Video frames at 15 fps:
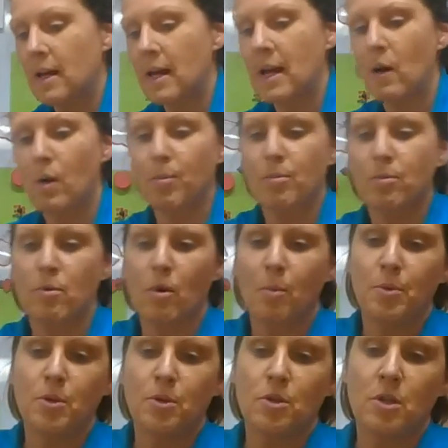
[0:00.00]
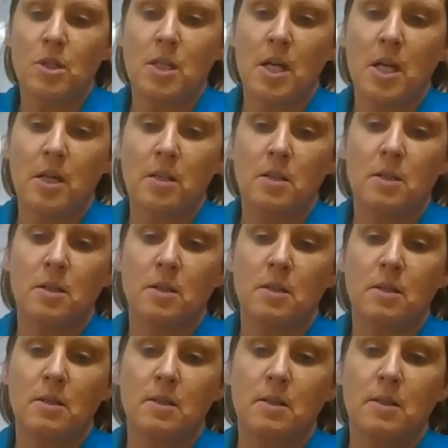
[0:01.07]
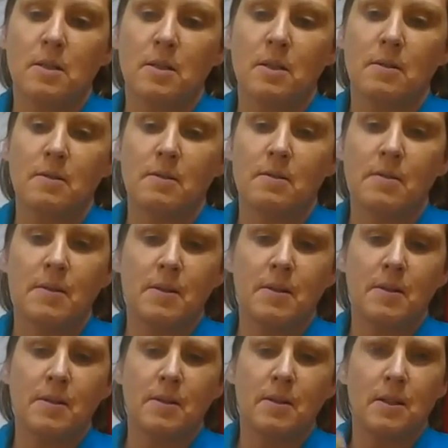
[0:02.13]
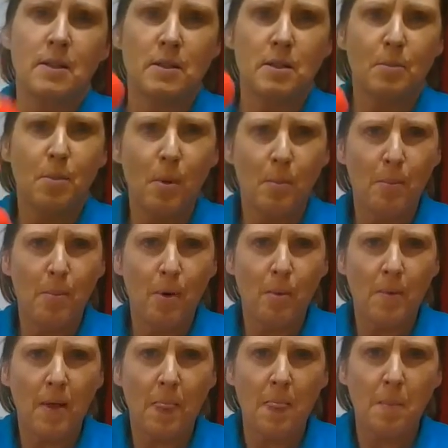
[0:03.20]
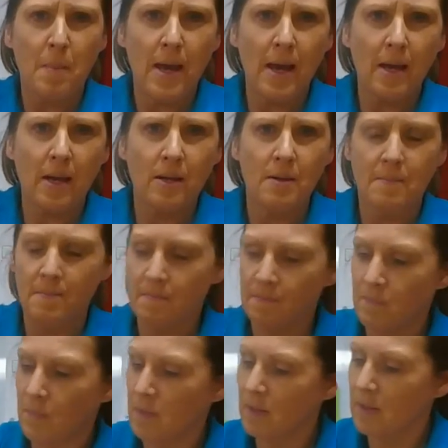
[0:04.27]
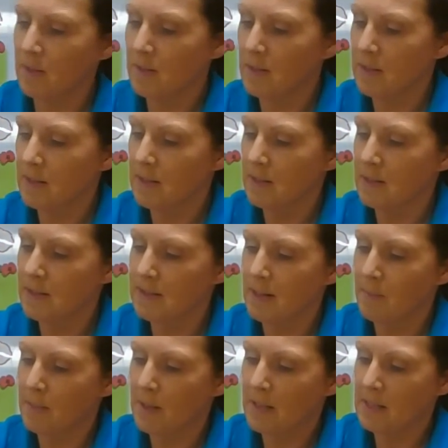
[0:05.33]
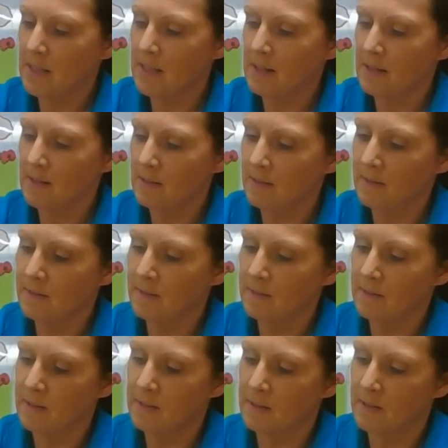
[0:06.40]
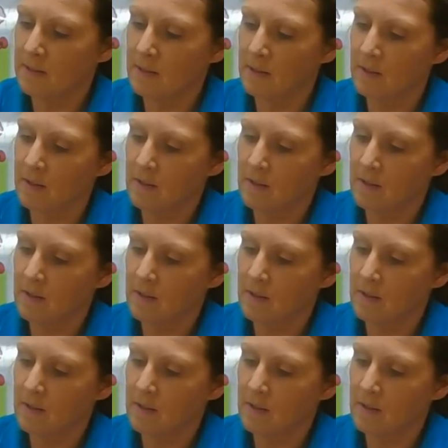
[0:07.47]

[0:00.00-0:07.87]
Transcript: our prop to the test. So there's the pom-pom and the peg. Dab that in to